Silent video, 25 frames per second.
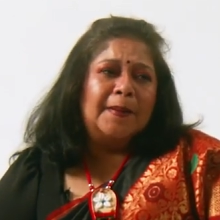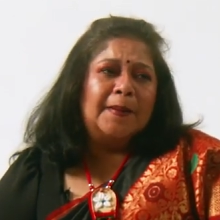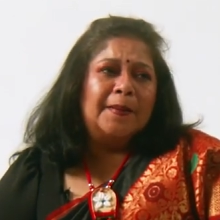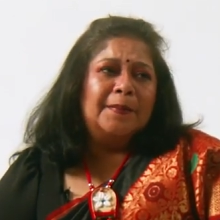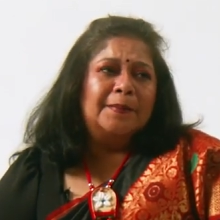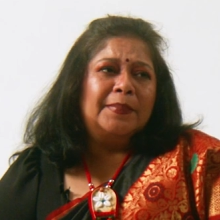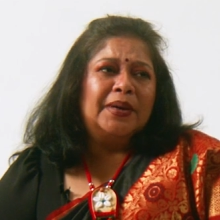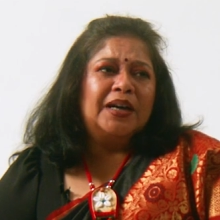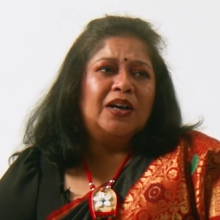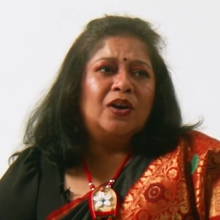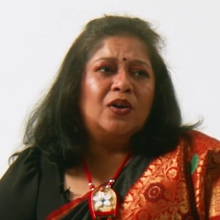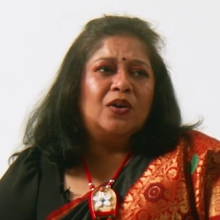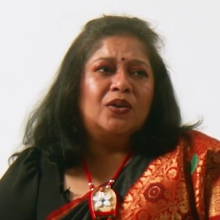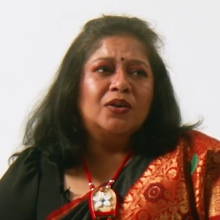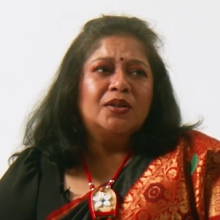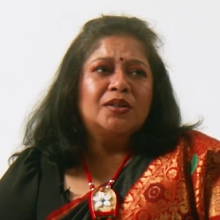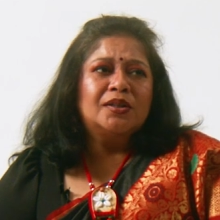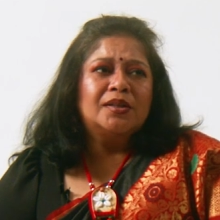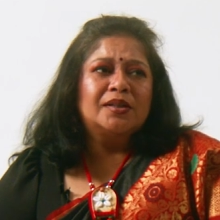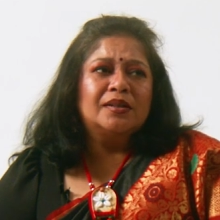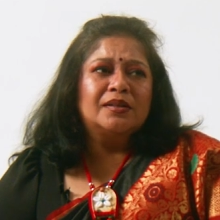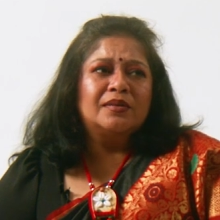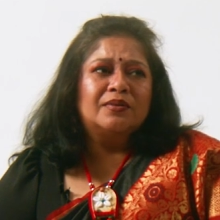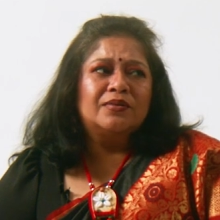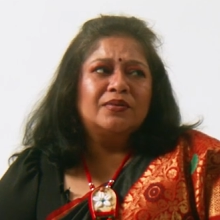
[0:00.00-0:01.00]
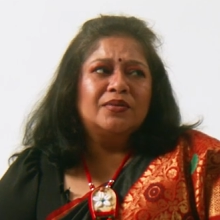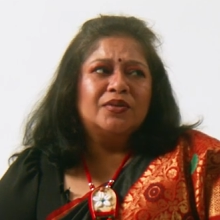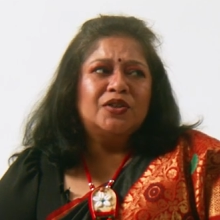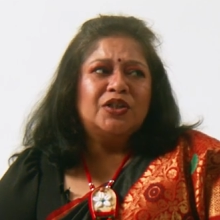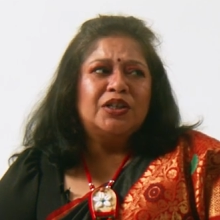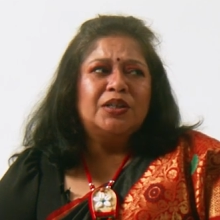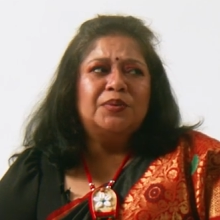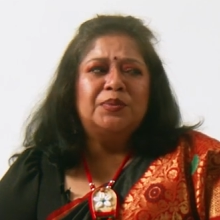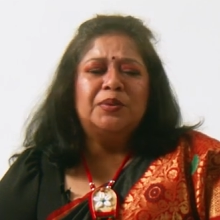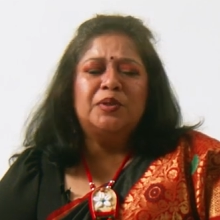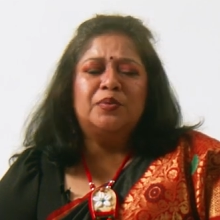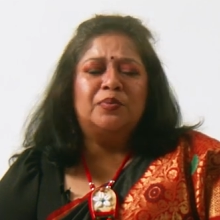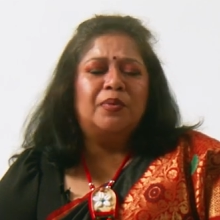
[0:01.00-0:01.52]
because she
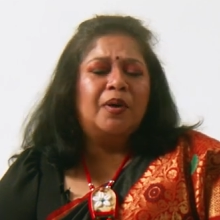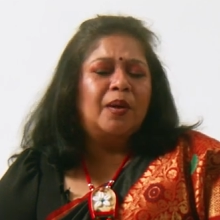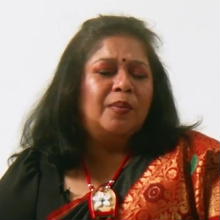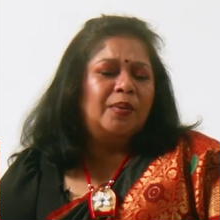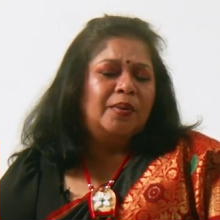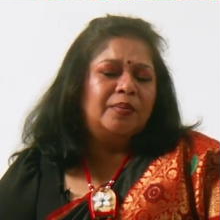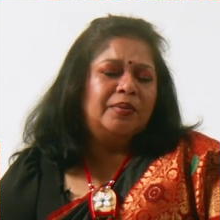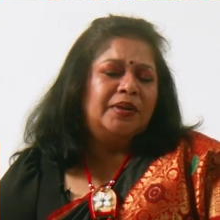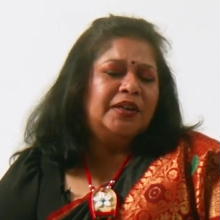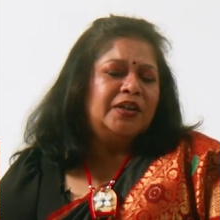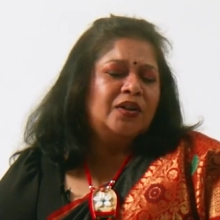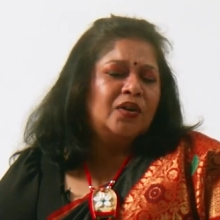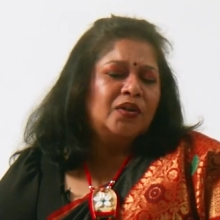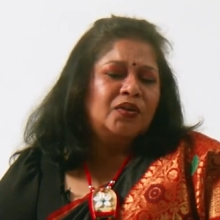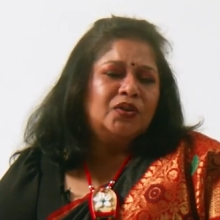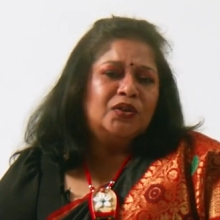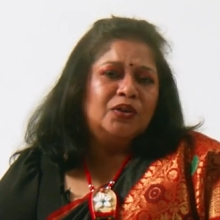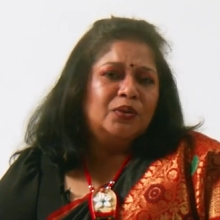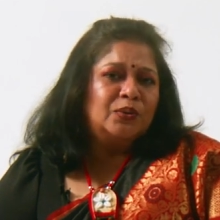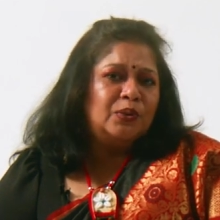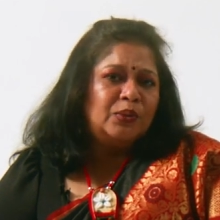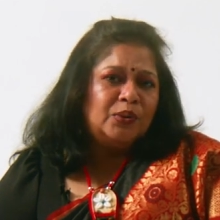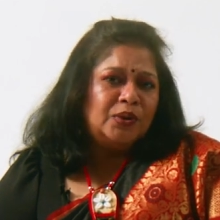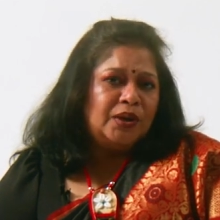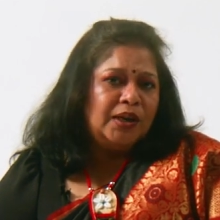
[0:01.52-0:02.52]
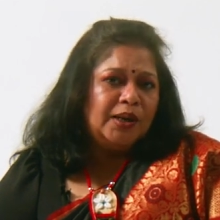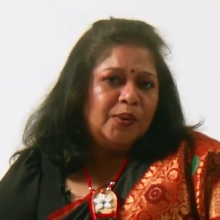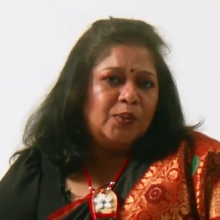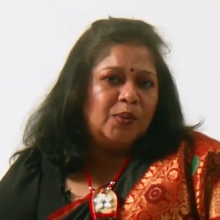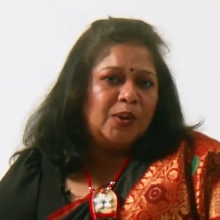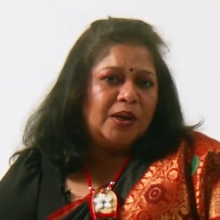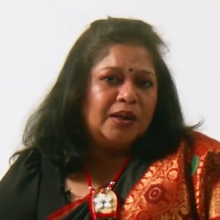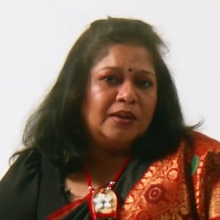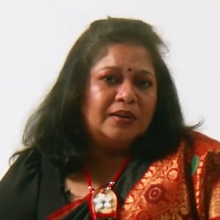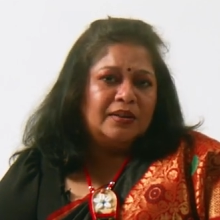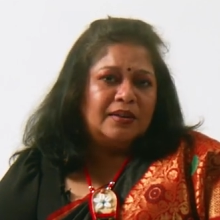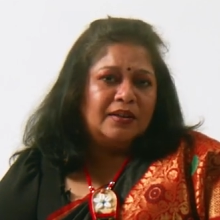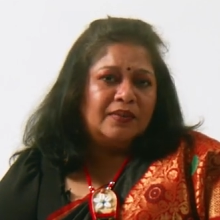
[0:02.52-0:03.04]
was probably not the only
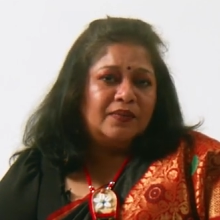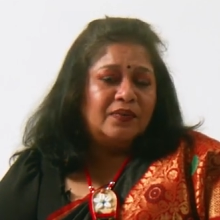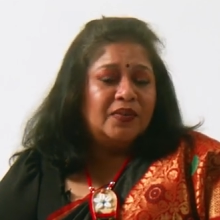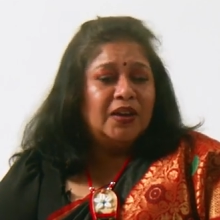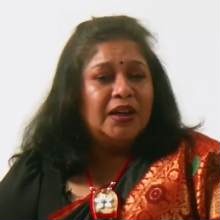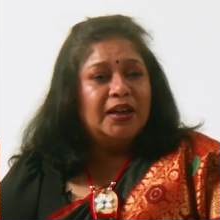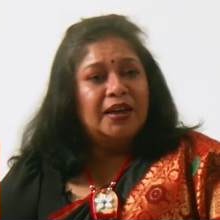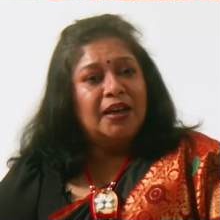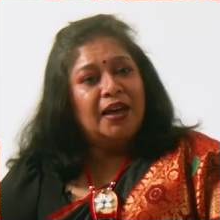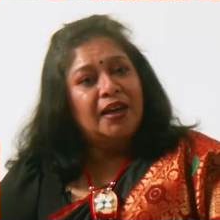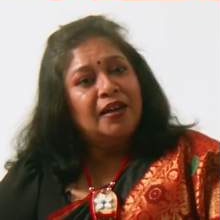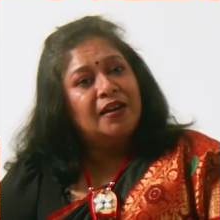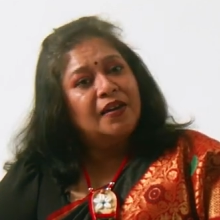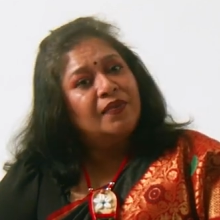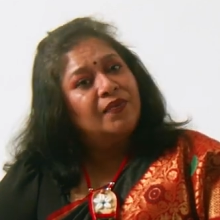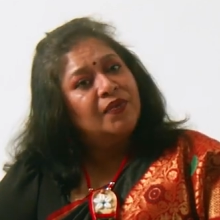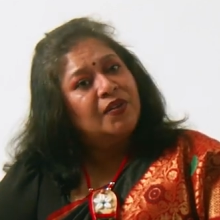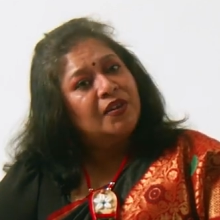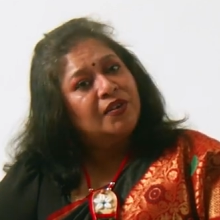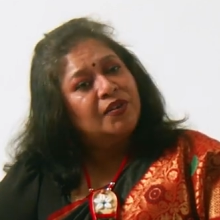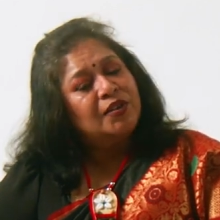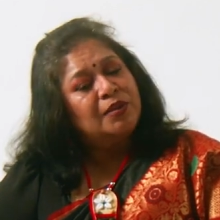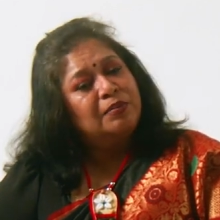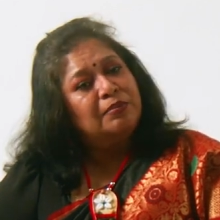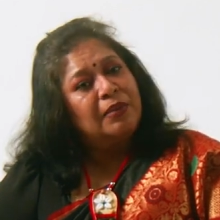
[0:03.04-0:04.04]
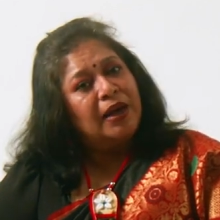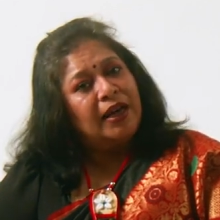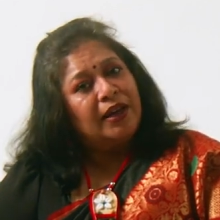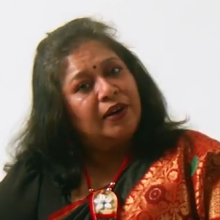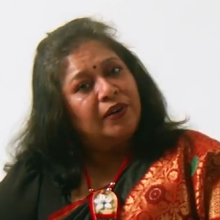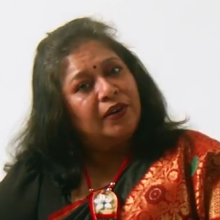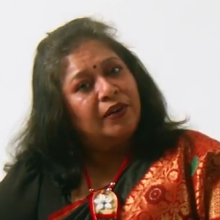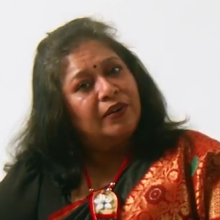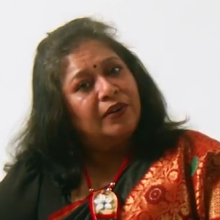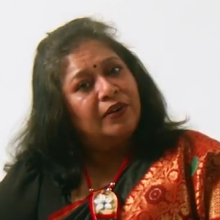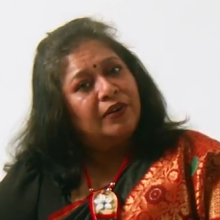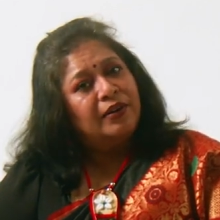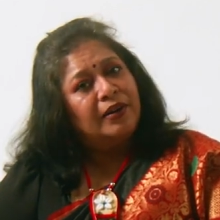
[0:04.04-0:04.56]
one thinking in this
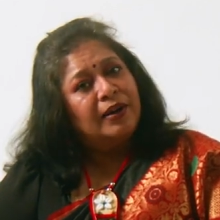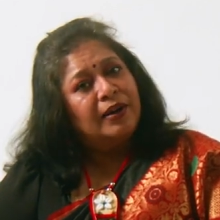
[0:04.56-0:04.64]
manner.